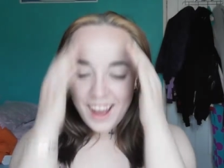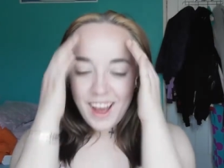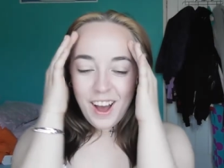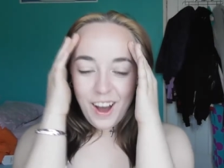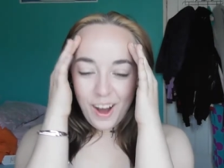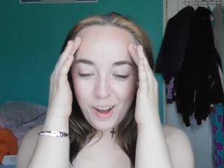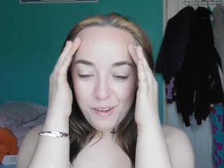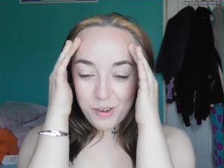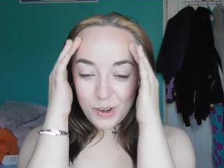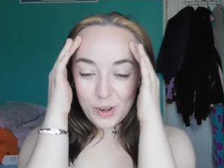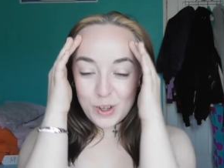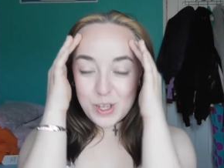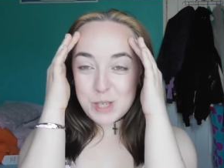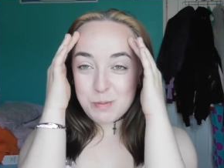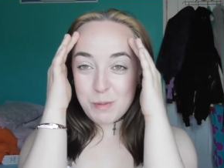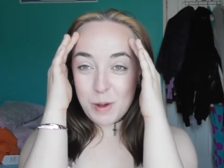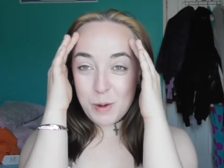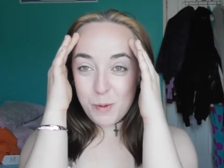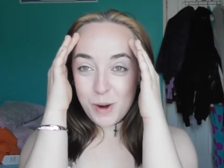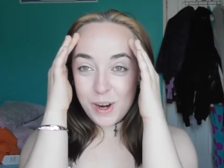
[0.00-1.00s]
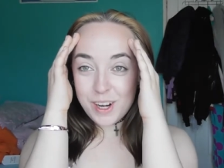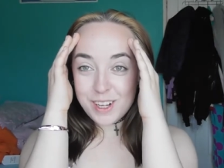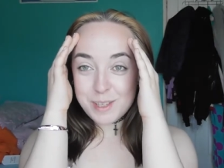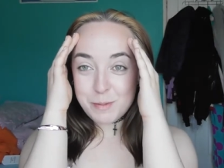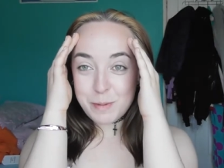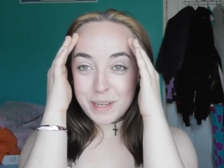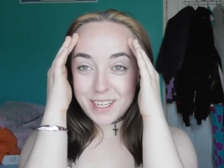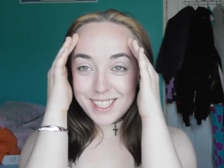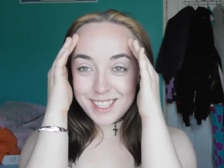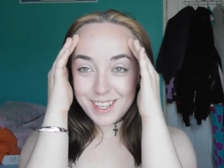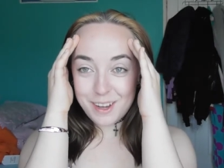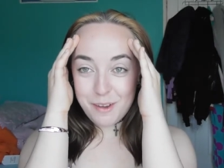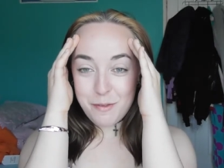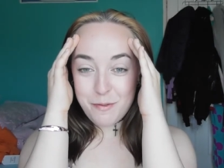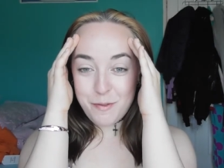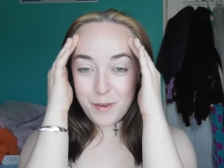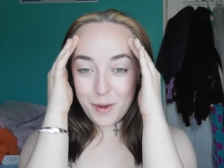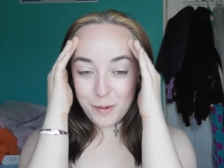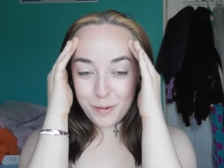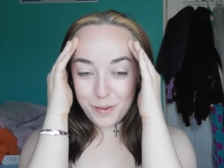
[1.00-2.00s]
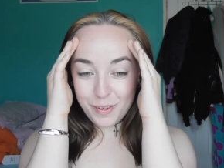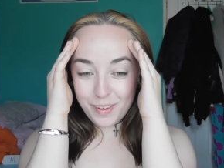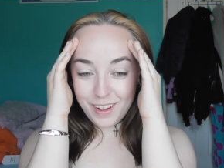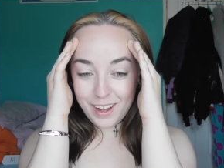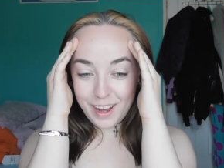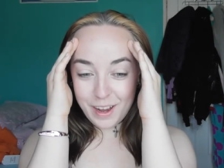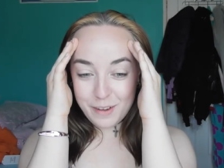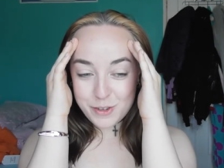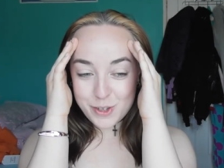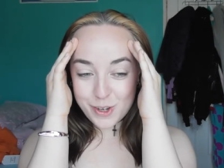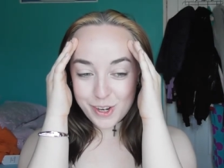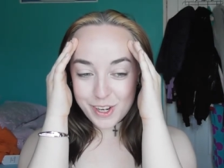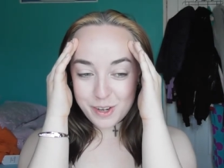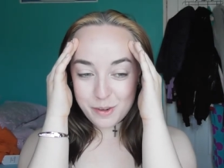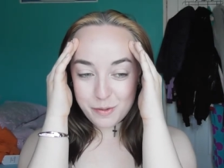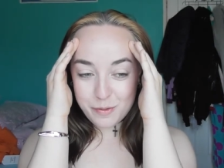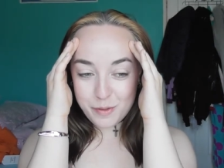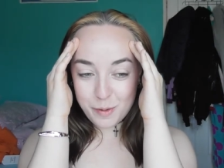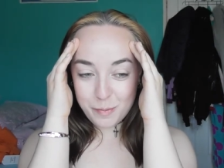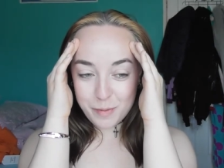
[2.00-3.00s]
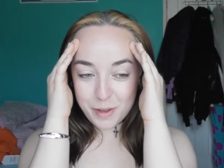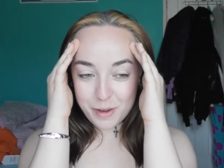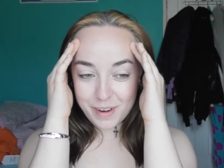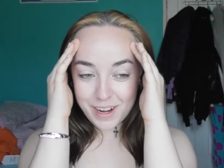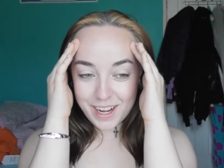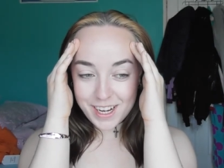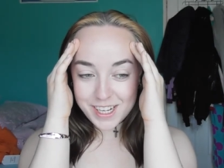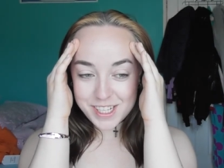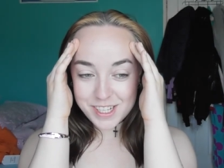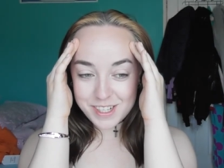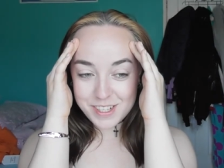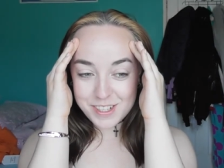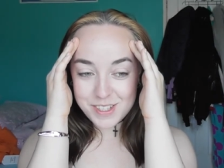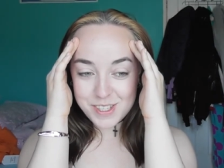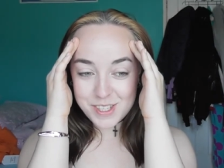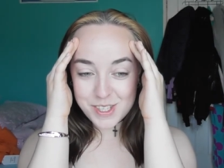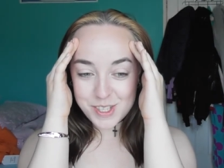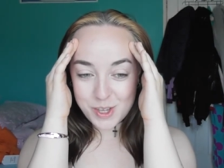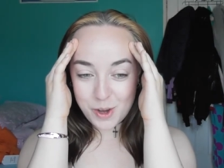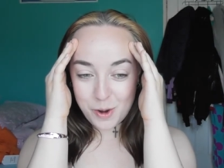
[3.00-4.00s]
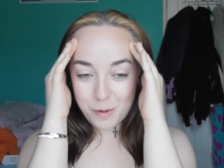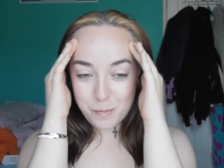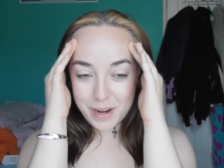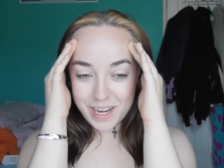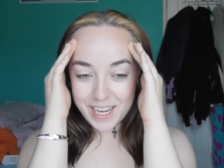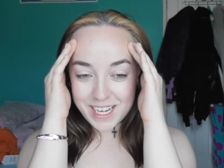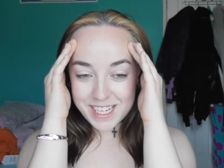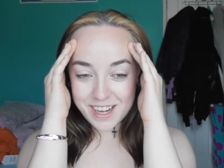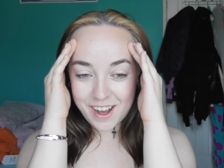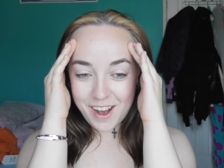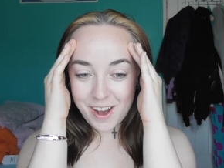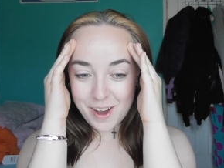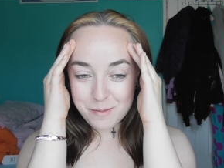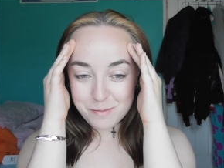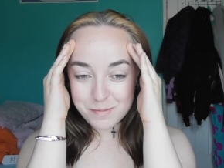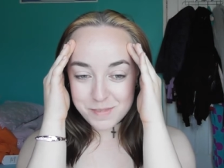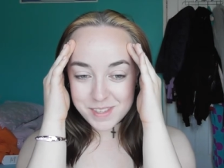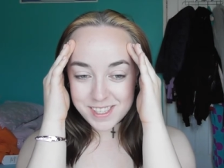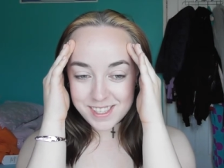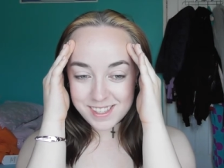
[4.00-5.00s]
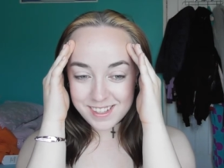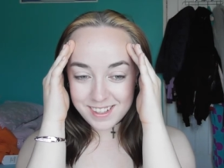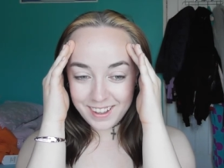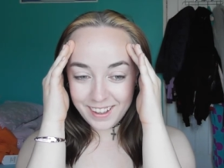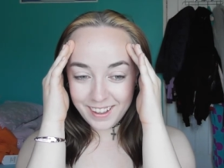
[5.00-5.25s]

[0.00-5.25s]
I've lost my words because I've tried to film the reaction so many times